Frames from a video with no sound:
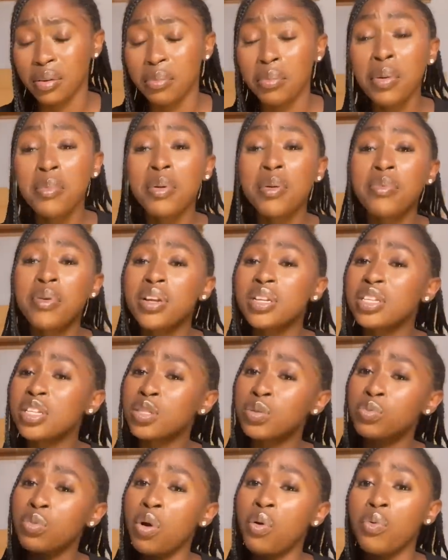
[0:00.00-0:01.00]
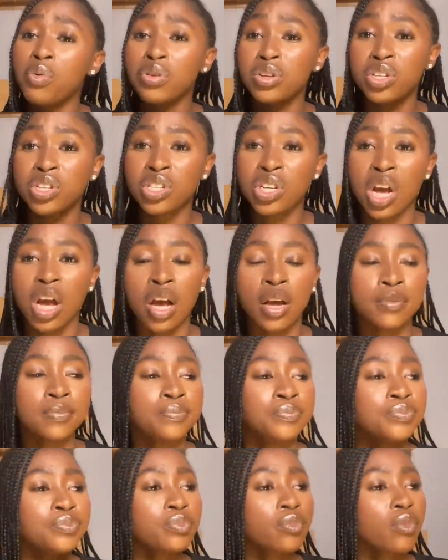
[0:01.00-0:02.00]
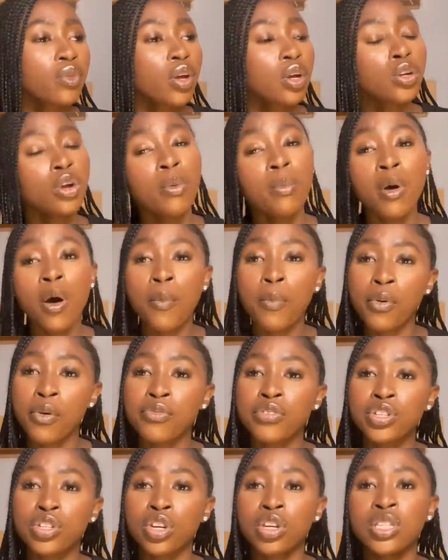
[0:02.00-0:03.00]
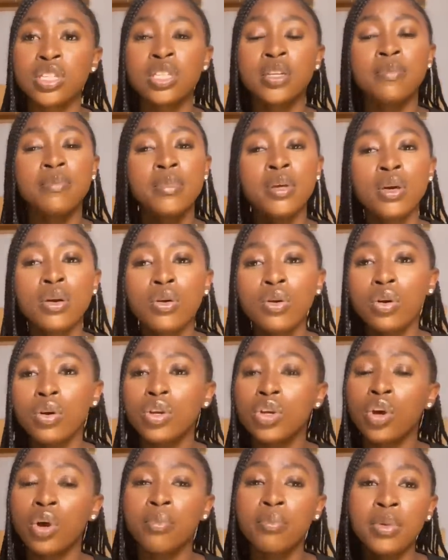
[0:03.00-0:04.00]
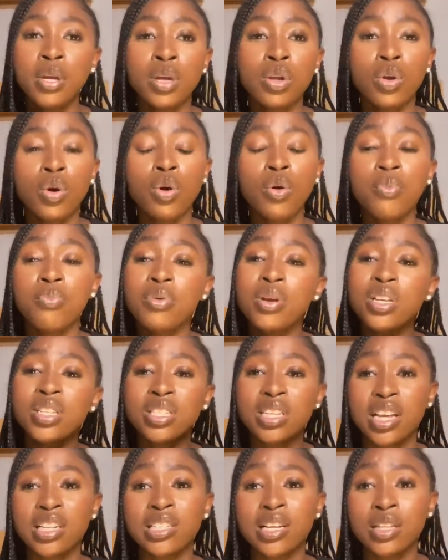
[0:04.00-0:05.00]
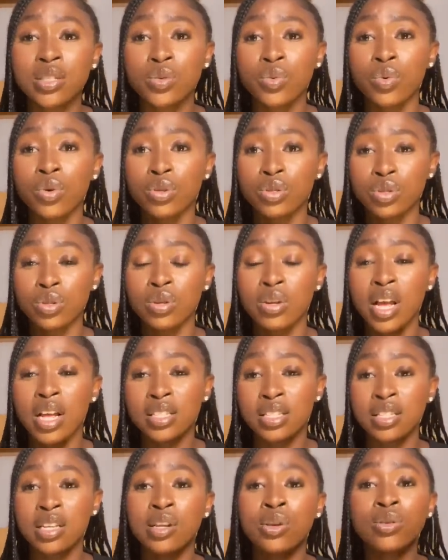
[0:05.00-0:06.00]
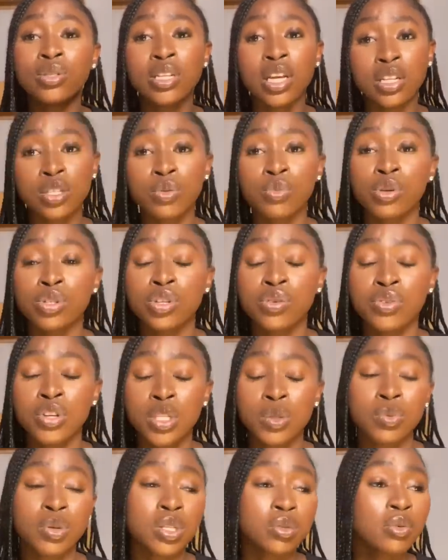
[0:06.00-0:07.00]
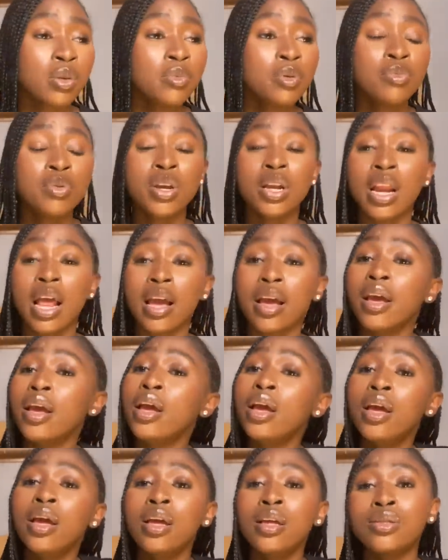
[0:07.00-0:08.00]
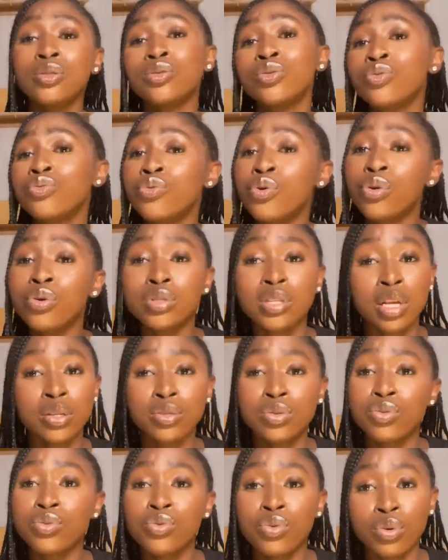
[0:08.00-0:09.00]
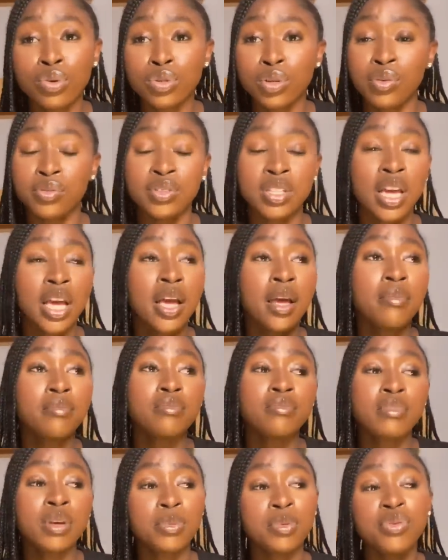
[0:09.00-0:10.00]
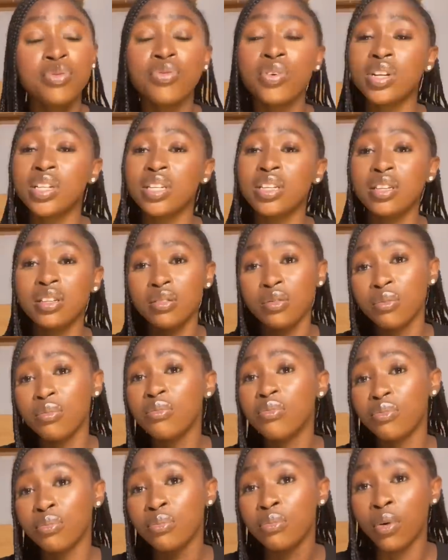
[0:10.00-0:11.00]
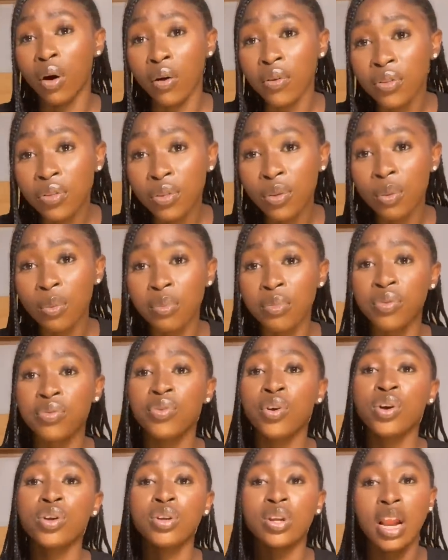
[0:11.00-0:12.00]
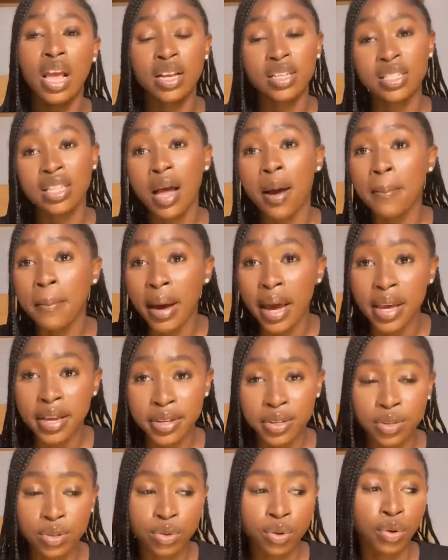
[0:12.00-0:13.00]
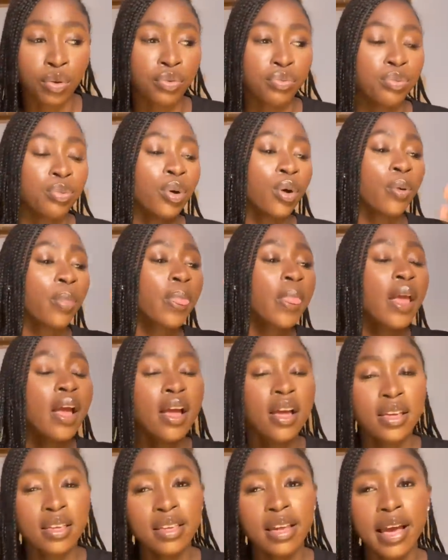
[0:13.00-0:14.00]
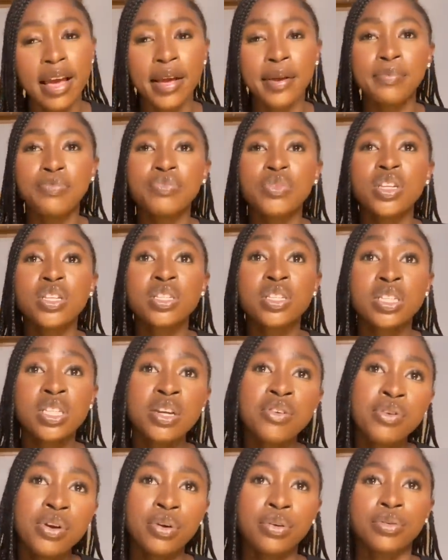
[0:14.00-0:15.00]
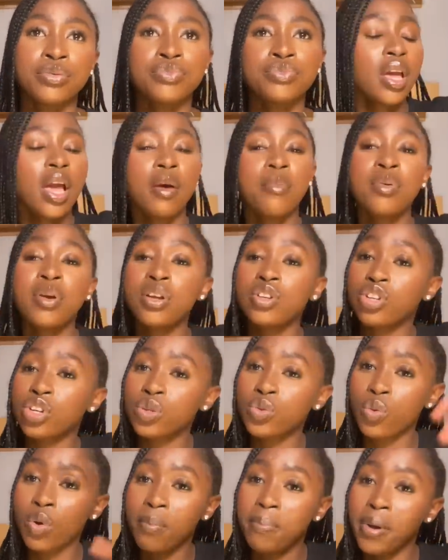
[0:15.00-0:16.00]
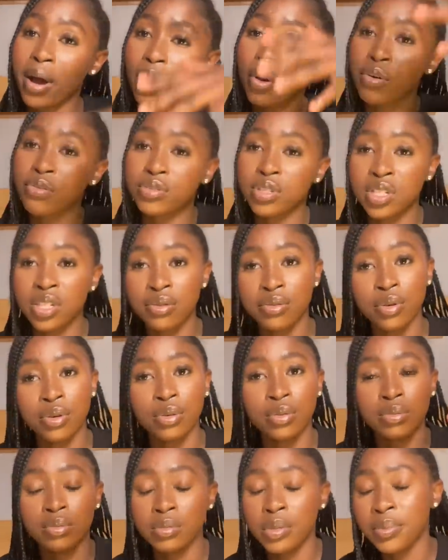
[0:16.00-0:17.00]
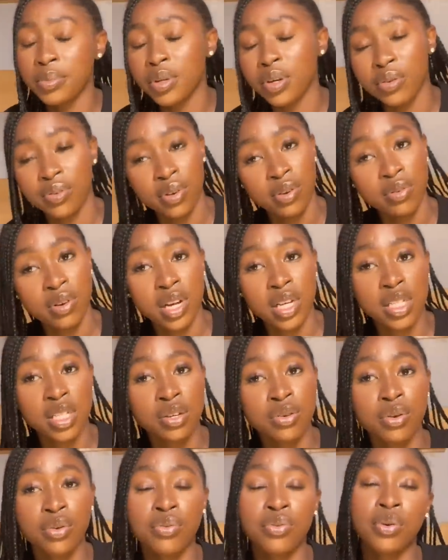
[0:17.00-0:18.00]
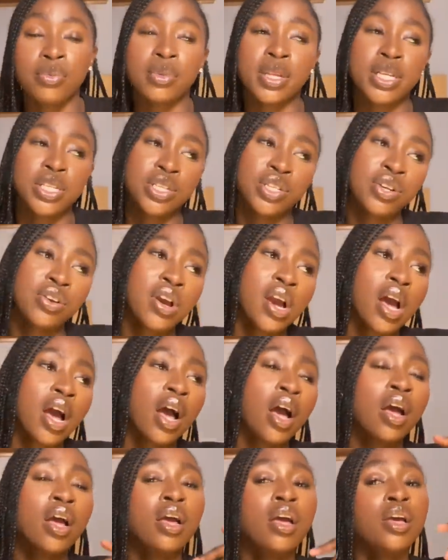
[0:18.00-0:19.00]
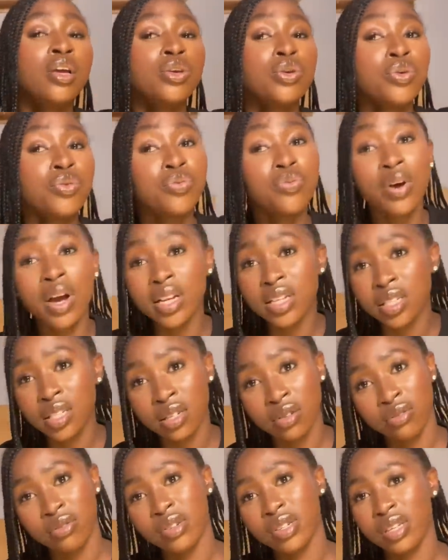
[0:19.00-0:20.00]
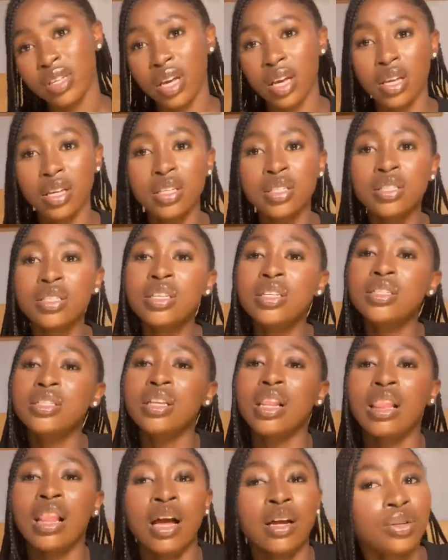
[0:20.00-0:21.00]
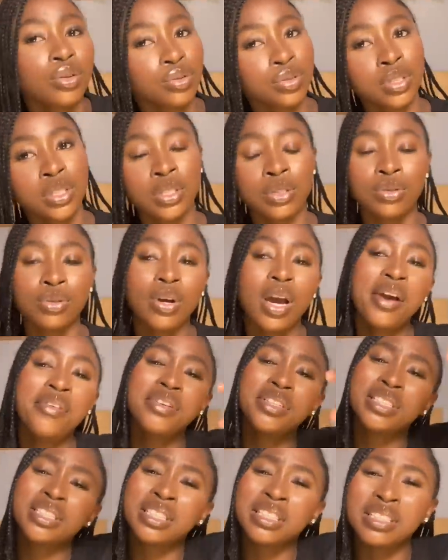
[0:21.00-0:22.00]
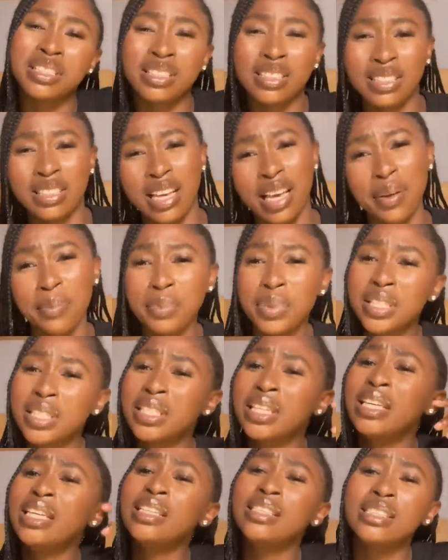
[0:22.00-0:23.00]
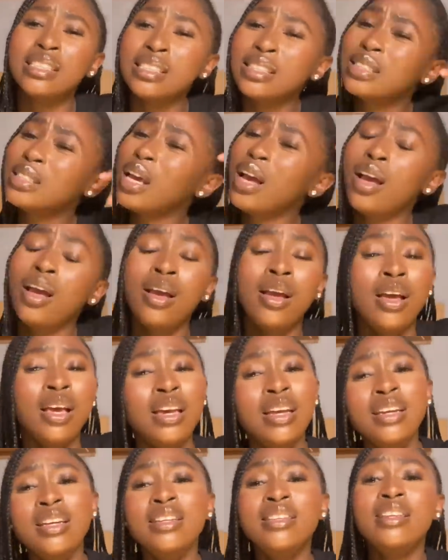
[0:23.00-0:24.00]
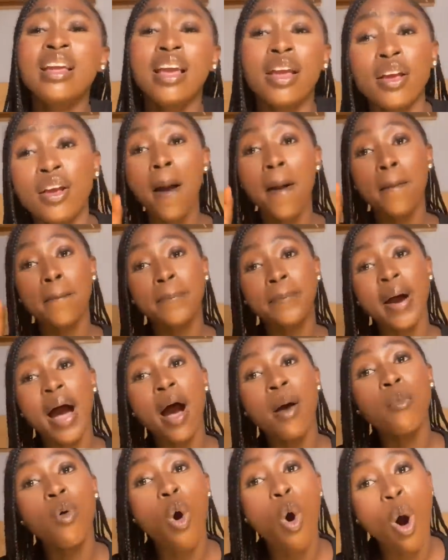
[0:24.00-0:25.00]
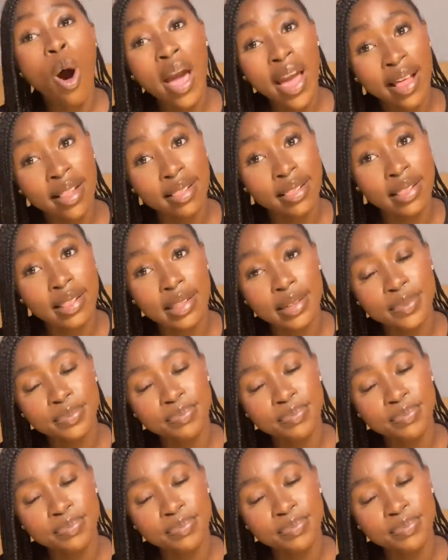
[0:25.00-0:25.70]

Maybe bring the small one, sha. Normal provisions, the milk, your Milo, bring sachet ones so that they don't take so much of your space. Maybe bring like two rolls of them, maybe for the month before you like start buying stuff. But yeah, cereal. Yeah, bring just one pack of cereal, maybe your favorite cereal from Nigeria. You'll find cereal here. Is this the land of cereal? Everything is here. Biscuits is the palm oil.